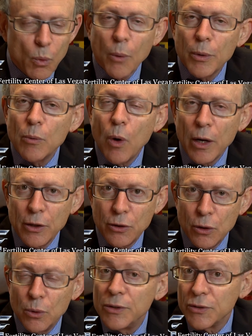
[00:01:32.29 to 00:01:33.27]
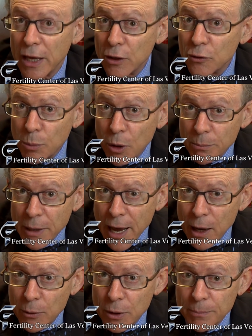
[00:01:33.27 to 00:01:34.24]
What we want to do is get a sperm
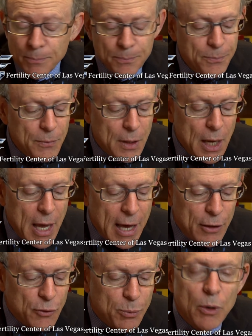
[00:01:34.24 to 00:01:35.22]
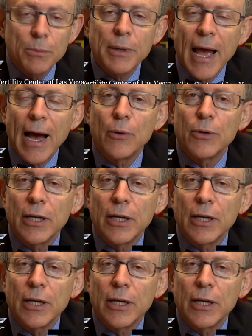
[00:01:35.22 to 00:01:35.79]
count. And a sperm count